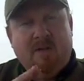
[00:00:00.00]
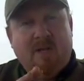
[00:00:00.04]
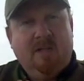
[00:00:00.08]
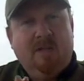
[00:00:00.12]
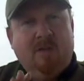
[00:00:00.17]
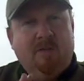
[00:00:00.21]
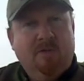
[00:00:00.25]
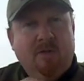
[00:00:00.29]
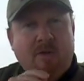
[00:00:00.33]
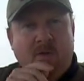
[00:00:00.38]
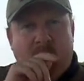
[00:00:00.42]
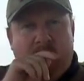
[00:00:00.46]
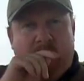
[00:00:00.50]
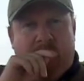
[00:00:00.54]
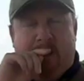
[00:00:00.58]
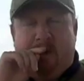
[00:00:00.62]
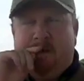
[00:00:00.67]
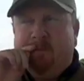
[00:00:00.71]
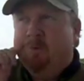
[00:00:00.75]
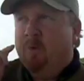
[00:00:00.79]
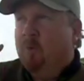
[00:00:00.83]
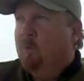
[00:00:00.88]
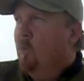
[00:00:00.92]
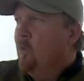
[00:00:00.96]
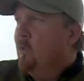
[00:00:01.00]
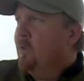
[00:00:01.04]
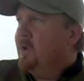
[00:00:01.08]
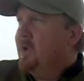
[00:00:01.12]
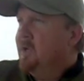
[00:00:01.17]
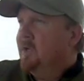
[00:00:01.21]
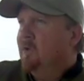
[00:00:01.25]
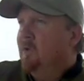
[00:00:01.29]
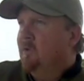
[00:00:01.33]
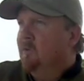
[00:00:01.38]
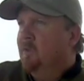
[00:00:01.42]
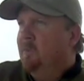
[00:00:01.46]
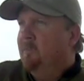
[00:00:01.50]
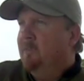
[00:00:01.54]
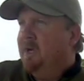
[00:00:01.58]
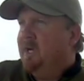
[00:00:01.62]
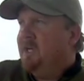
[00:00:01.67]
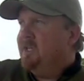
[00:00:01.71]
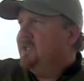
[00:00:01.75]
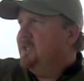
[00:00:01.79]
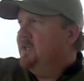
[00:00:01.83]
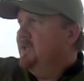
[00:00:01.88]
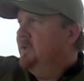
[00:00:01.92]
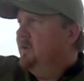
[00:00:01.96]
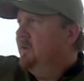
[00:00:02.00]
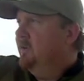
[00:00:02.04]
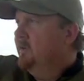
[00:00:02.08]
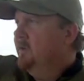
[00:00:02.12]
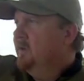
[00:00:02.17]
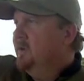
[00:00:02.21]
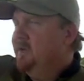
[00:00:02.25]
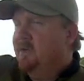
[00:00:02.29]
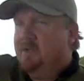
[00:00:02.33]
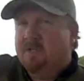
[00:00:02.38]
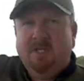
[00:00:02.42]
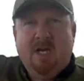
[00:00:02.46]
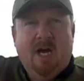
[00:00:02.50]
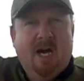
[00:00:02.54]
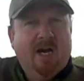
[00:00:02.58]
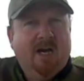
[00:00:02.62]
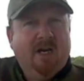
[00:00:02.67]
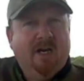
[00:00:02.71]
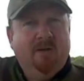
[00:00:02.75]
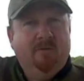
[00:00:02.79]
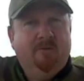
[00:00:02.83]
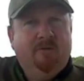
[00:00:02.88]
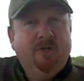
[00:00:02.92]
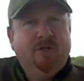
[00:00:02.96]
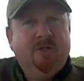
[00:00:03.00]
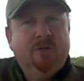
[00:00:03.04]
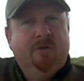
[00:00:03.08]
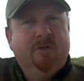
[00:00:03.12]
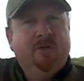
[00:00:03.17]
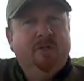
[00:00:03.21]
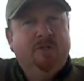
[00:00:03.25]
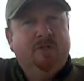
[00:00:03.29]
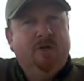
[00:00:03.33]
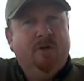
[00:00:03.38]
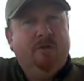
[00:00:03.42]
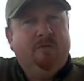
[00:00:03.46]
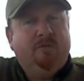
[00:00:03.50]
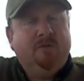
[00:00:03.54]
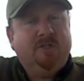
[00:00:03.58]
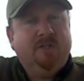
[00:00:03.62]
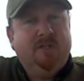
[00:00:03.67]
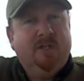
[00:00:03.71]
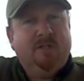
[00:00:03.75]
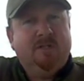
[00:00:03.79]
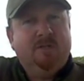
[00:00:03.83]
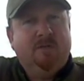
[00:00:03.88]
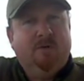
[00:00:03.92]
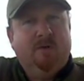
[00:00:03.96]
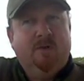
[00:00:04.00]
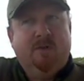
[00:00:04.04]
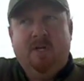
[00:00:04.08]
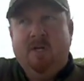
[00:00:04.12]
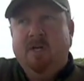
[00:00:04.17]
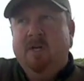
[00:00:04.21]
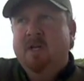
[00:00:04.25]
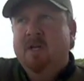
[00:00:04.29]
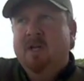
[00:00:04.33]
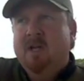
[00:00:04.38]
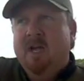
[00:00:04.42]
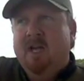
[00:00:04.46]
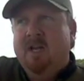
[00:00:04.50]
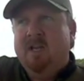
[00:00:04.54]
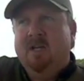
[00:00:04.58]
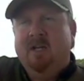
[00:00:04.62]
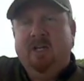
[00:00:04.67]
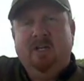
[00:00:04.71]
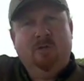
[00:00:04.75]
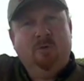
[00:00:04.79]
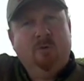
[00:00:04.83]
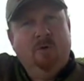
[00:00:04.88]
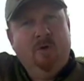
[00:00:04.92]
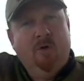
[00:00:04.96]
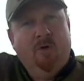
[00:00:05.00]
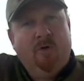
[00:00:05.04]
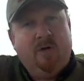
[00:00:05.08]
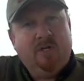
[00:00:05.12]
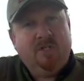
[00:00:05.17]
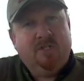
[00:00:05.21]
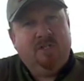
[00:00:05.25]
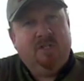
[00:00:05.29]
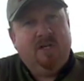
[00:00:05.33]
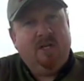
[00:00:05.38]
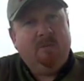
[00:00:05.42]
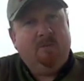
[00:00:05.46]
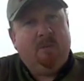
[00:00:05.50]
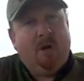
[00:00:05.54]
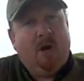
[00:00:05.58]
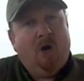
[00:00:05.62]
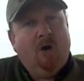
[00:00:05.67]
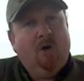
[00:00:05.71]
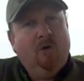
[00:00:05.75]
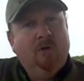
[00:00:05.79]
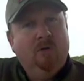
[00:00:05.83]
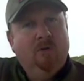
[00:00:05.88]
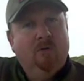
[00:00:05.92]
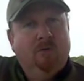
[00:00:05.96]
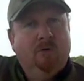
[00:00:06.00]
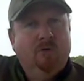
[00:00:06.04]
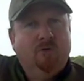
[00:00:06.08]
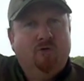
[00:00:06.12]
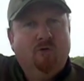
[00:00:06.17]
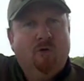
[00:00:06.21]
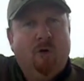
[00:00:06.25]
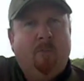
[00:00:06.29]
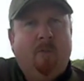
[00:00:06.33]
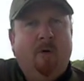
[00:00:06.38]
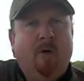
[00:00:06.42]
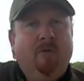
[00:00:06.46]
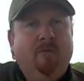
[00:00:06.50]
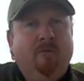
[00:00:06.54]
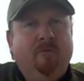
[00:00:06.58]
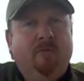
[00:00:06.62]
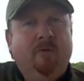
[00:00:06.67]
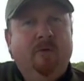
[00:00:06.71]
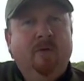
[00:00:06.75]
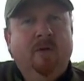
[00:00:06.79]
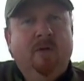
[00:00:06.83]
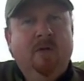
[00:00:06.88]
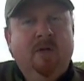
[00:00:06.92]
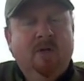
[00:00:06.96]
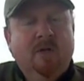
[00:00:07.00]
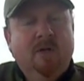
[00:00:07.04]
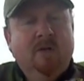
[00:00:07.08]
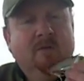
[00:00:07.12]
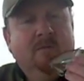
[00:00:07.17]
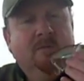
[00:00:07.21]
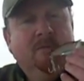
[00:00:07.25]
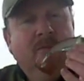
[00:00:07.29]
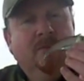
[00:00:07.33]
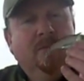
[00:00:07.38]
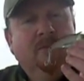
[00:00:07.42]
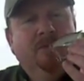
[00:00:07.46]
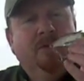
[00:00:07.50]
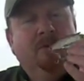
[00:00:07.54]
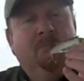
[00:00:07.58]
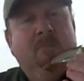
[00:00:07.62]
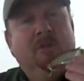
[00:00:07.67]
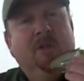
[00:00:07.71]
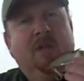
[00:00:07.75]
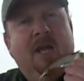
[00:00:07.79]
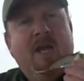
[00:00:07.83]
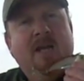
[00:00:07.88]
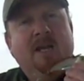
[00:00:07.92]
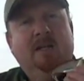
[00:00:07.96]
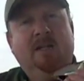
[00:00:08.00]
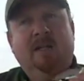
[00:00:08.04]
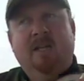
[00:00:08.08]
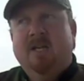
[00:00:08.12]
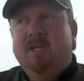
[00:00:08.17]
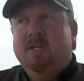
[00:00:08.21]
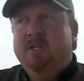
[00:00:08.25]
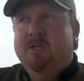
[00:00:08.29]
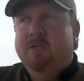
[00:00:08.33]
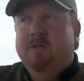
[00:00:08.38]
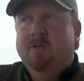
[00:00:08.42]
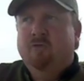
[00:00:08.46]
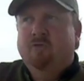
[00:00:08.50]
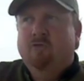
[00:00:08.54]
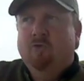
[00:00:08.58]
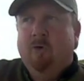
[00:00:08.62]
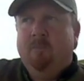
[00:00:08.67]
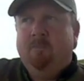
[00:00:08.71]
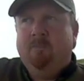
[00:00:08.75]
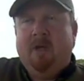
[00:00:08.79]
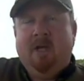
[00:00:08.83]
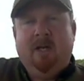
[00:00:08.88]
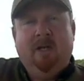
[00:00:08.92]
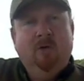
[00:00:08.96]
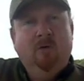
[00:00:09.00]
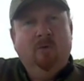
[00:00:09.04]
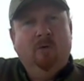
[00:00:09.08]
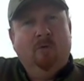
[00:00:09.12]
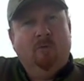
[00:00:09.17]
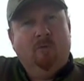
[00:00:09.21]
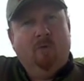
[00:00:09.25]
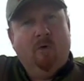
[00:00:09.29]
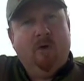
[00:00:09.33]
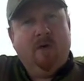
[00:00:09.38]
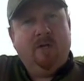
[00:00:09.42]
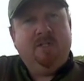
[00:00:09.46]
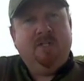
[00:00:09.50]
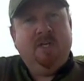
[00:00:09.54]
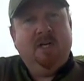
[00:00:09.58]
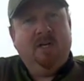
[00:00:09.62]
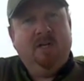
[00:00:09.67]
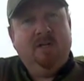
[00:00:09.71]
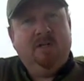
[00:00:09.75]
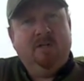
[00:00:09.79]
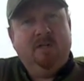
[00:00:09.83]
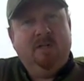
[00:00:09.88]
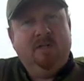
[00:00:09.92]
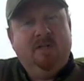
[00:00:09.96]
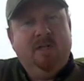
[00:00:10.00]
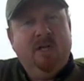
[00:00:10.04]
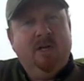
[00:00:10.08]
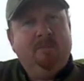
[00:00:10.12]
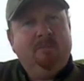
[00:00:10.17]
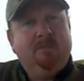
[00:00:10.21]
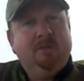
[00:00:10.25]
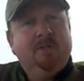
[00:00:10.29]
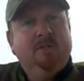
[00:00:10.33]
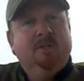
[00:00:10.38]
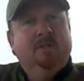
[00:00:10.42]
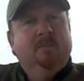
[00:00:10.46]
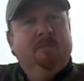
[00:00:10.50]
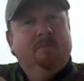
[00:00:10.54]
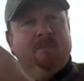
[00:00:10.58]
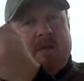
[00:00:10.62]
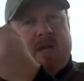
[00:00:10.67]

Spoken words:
The other thing with it, if you're walking along the beach and you're targeting fish on the surface and that sort of thing, and you get to a nice deep hole or a drop off, the blade allows you to drop that lure right down into the depths